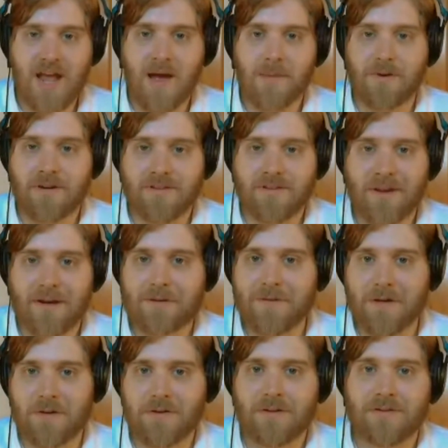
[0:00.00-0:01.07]
happen in the
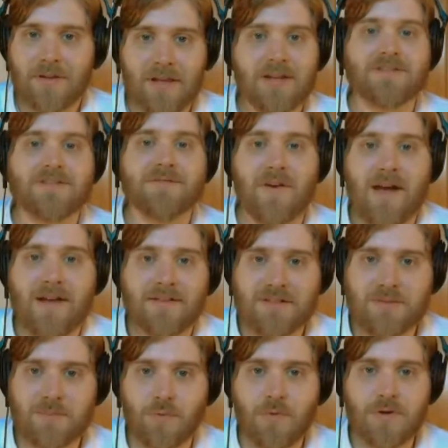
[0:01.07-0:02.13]
NFL. It is a
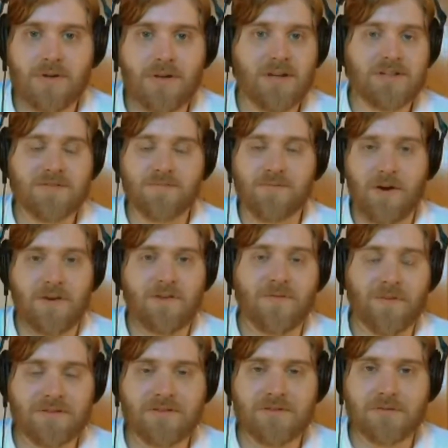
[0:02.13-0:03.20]
violent sport. It is very
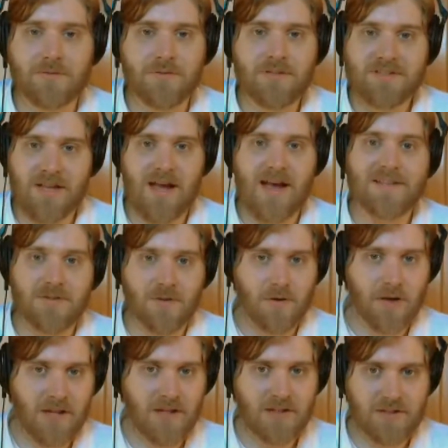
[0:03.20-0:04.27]
physical. These guys
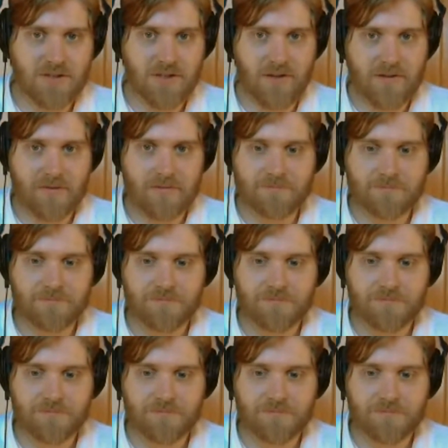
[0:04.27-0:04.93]
are hitting each other.